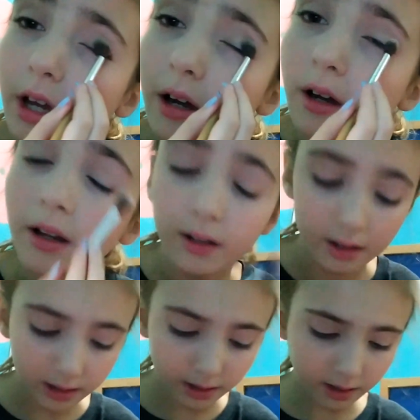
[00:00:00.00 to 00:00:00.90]
There.
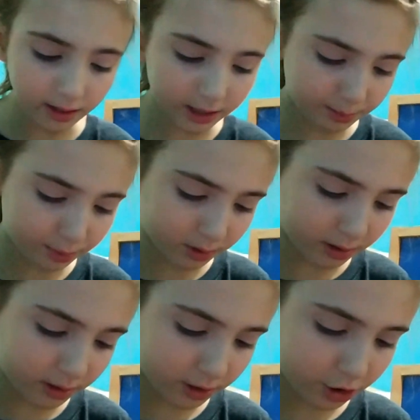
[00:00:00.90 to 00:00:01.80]
And then I like to
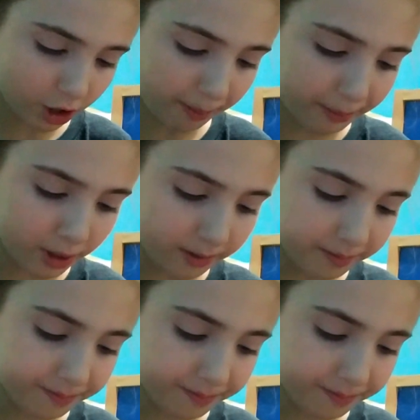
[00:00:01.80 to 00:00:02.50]
put Chopper